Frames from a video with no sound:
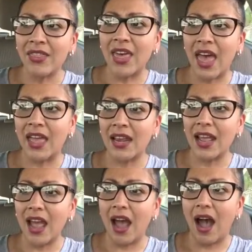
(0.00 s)
that
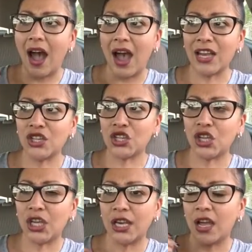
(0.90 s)
I
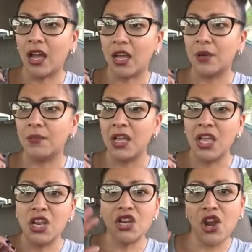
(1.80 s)
should
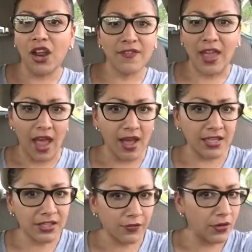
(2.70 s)
not have
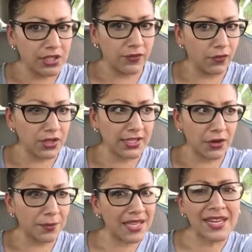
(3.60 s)
asked for a divorce
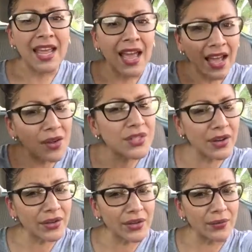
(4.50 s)
settlement, how
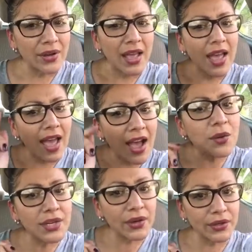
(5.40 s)
dare you?
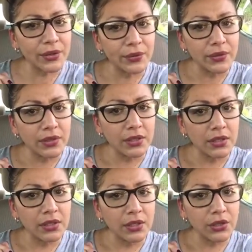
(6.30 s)
How dare you?
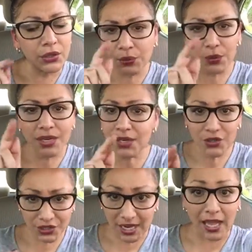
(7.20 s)
You don't
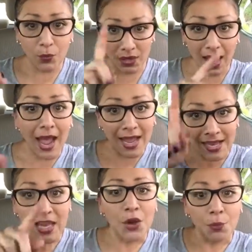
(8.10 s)
understand. When
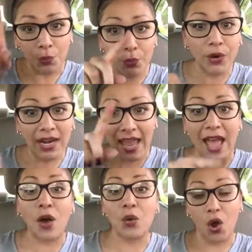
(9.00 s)
I bring
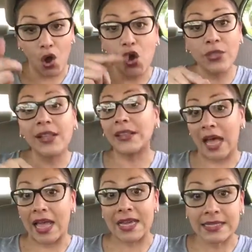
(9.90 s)
out all the
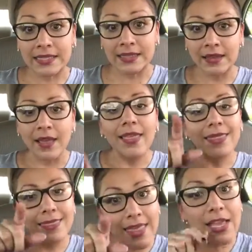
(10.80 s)
lies,
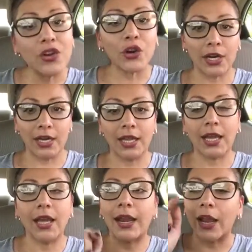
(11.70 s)
then you're gonna,
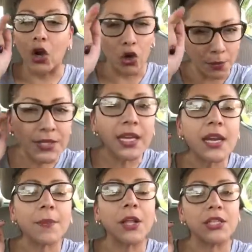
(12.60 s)
and I hope to
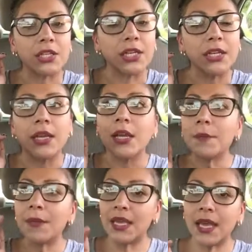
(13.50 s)
get an apology,
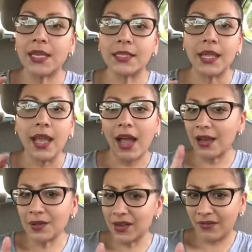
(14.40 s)
because
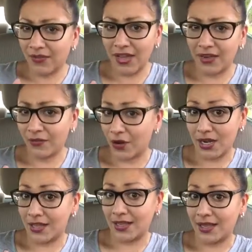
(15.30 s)
I was not fighting for
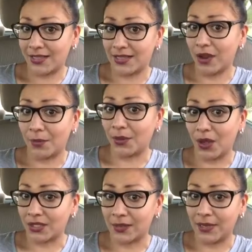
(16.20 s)
anything that did not
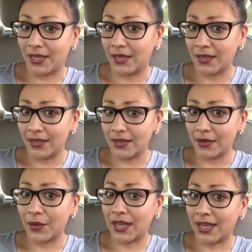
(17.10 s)
belong to me,
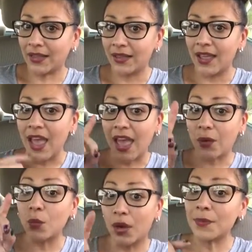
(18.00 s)
okay?
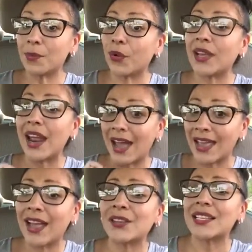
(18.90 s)
At one point,
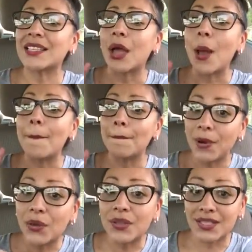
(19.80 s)
I held us
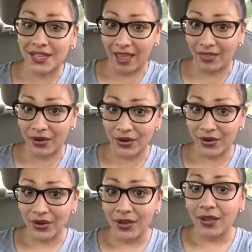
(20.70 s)
both together,
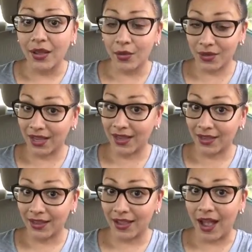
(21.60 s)

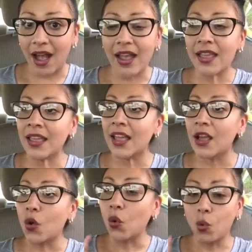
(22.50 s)
okay? I
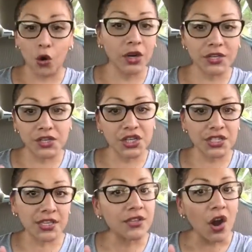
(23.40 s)
worked
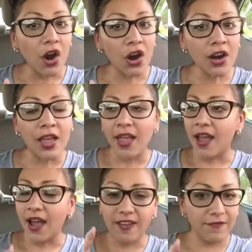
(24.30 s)
just as hard,
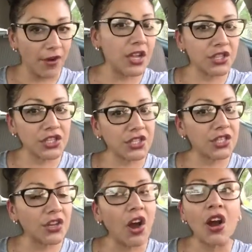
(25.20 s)
I fought just
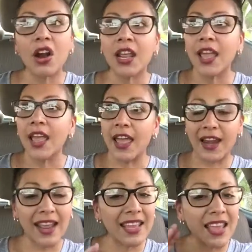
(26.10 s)
as hard,
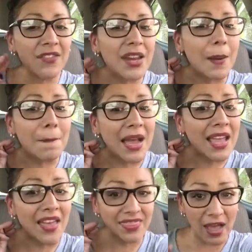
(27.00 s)
and I gave it
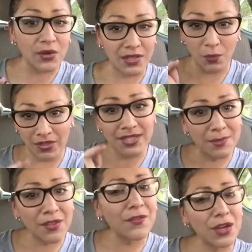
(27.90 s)
my 1,000. While this
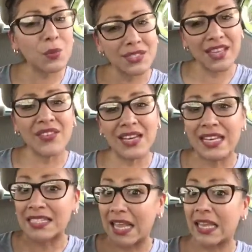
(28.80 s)
motherfucker was giving
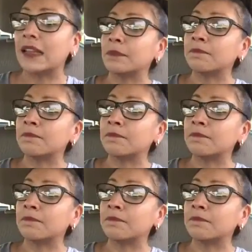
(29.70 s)
it his, like,